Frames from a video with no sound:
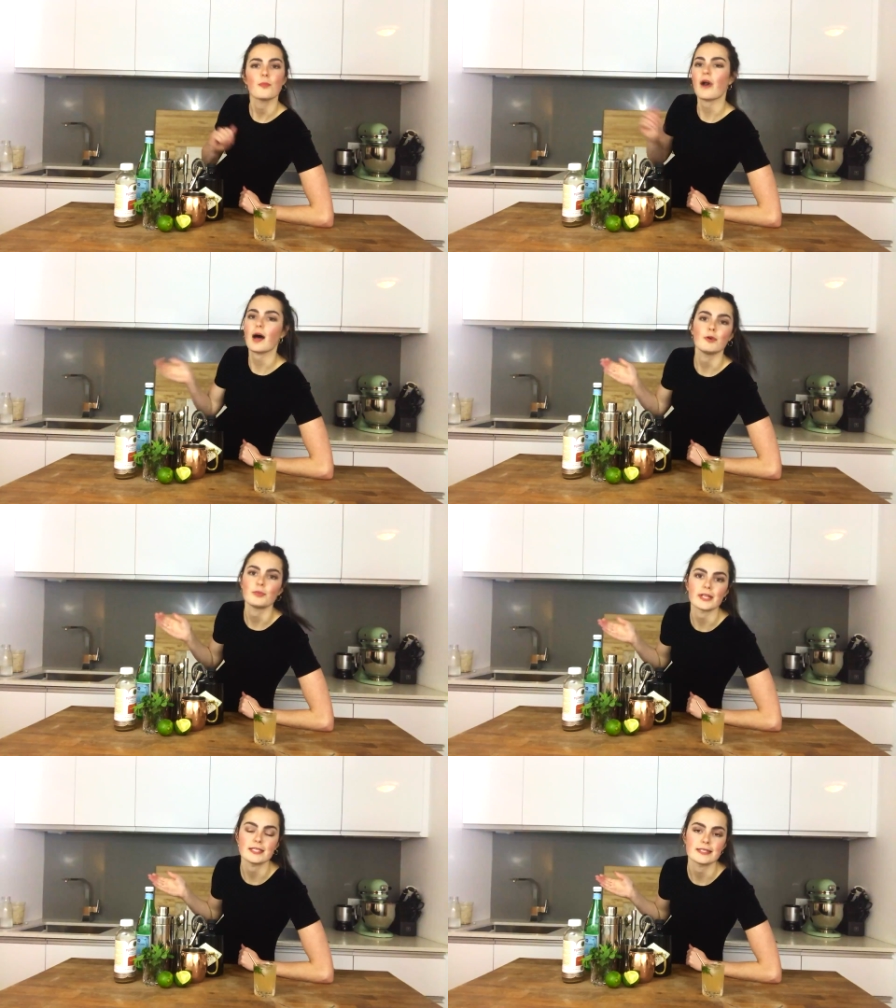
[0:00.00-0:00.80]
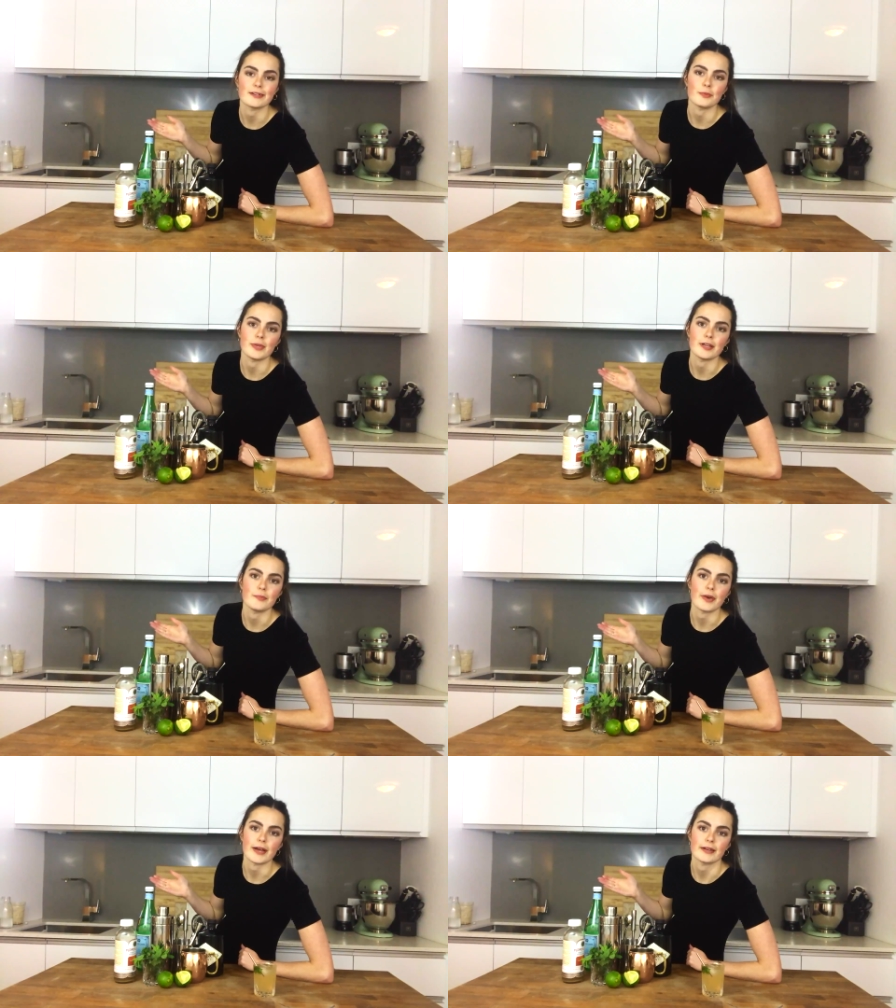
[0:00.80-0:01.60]
probably still be in
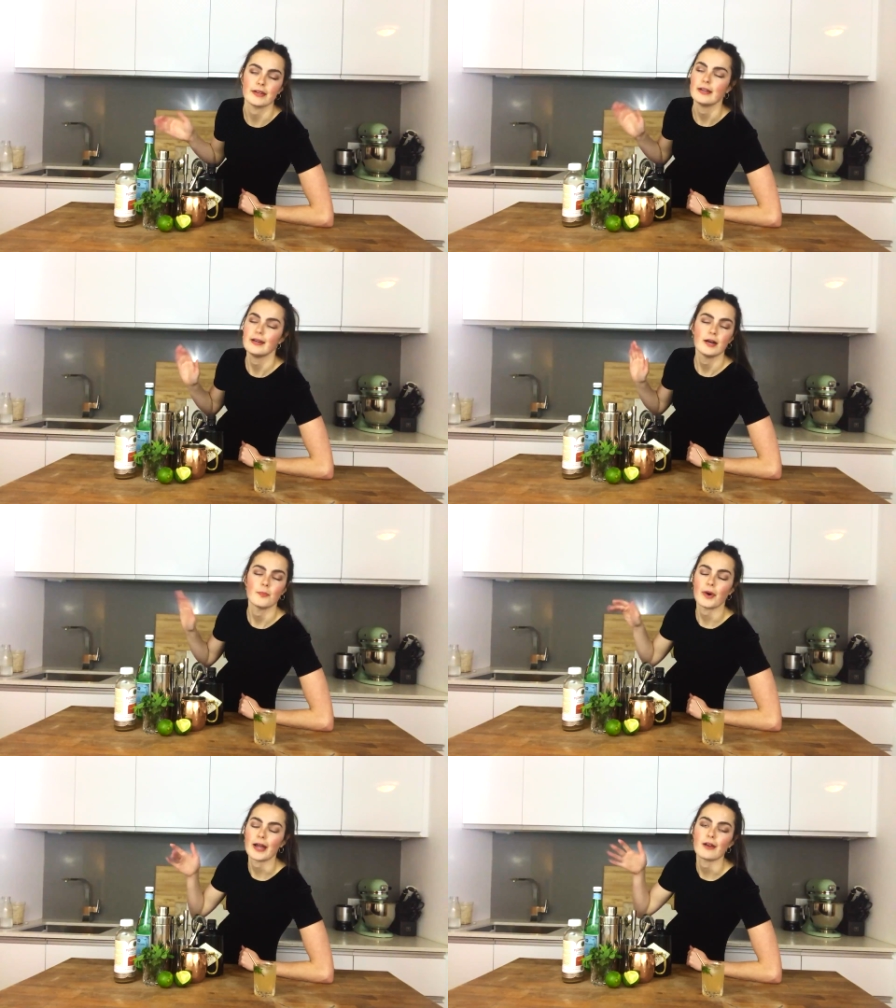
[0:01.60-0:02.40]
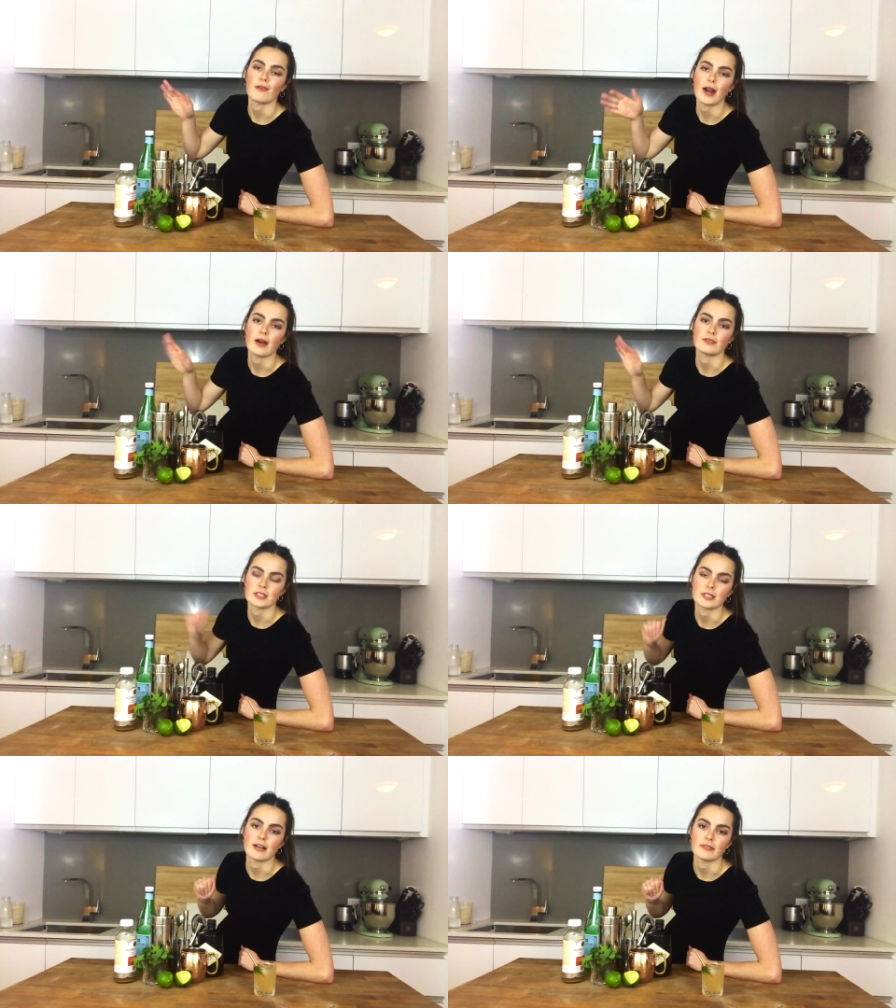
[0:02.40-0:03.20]
bed by around
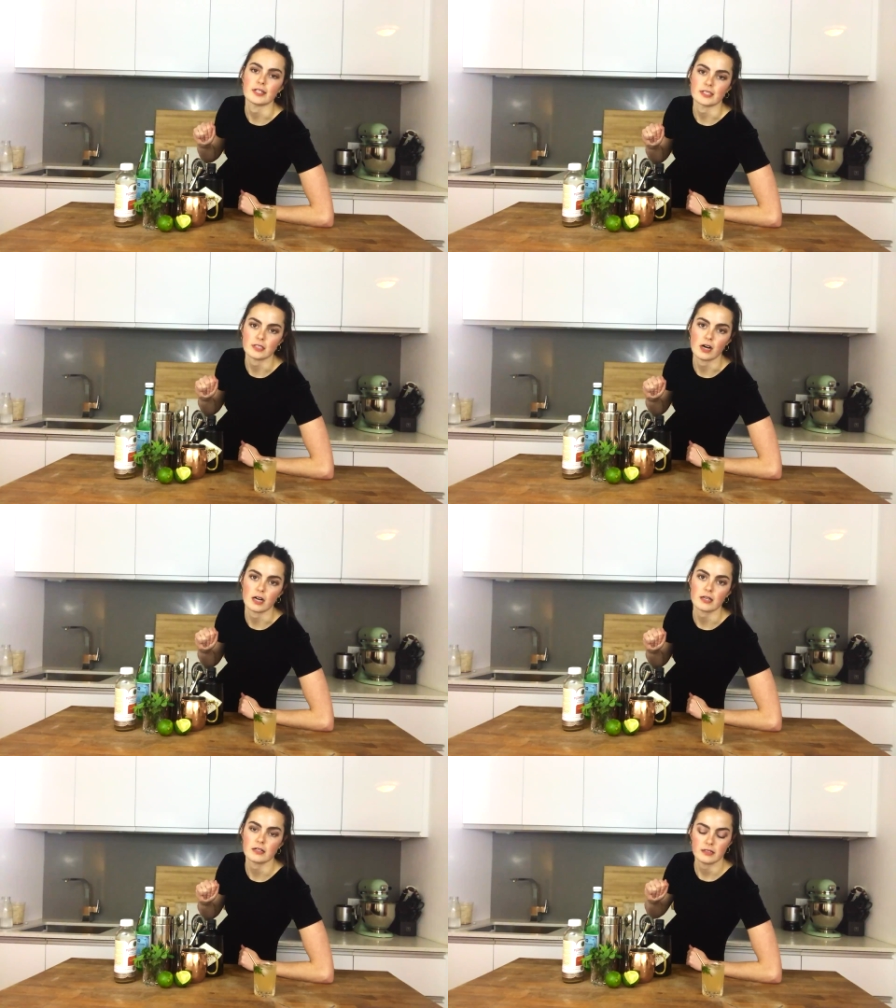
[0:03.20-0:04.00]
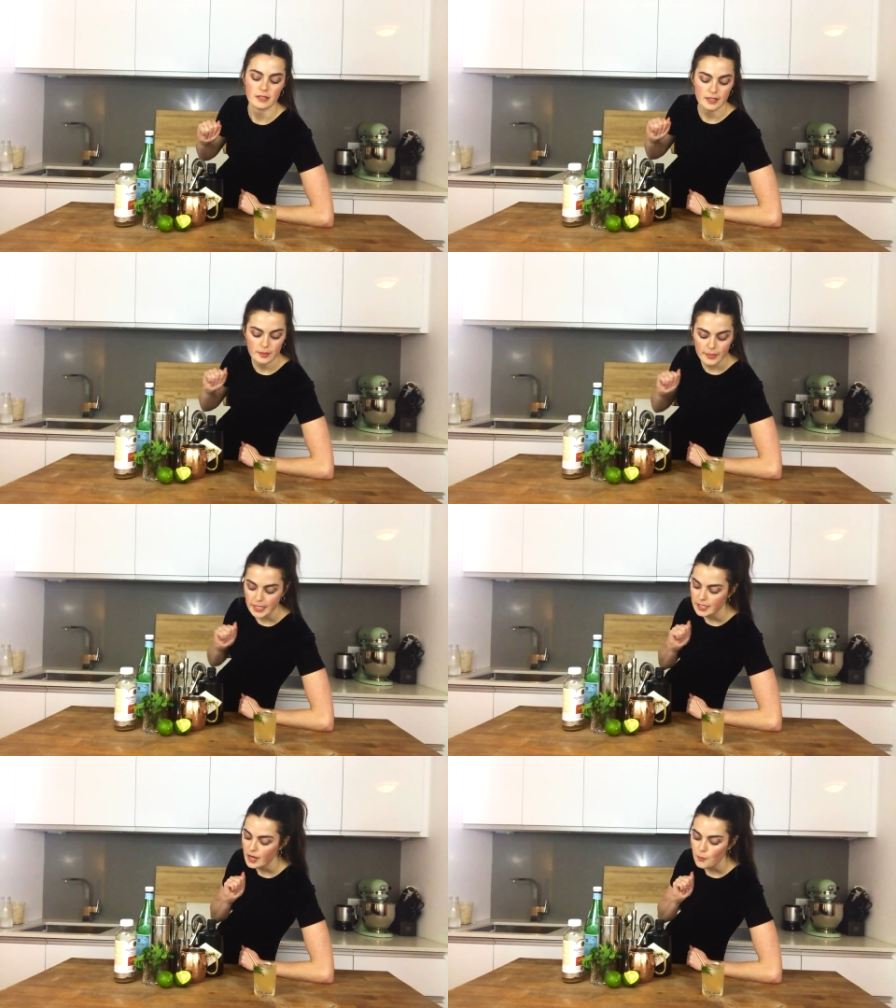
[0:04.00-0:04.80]
11 o'clock. But
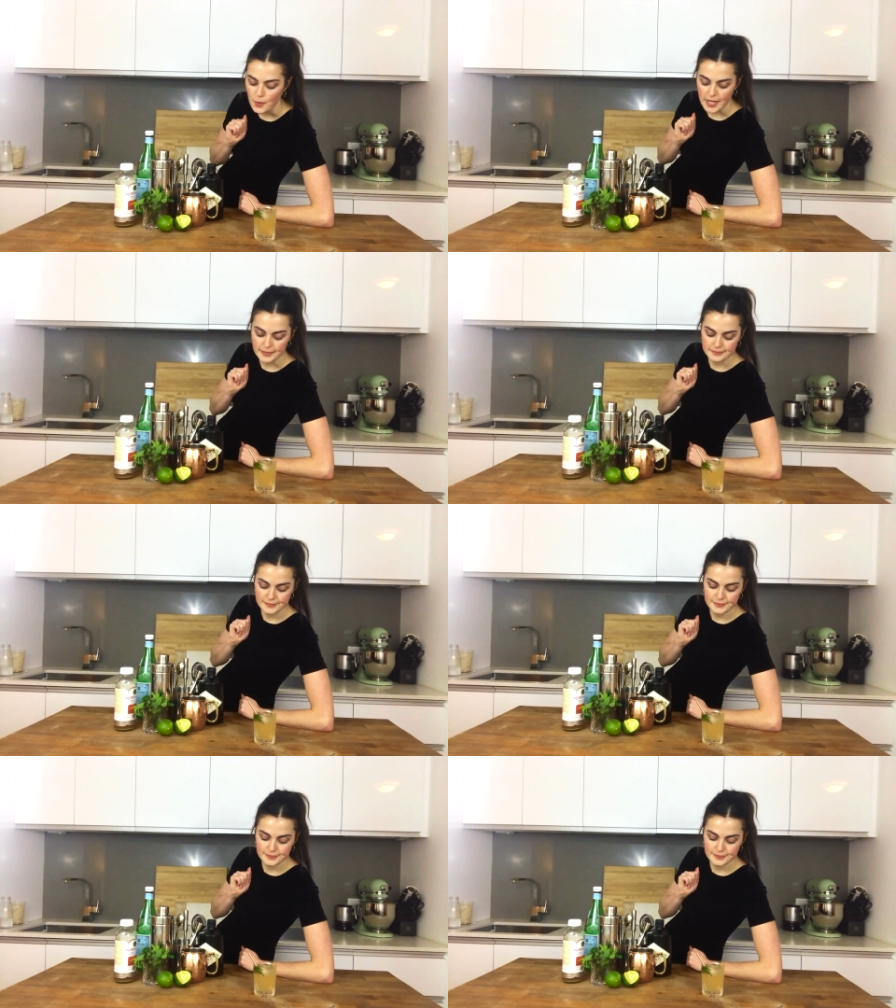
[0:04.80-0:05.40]
you know what?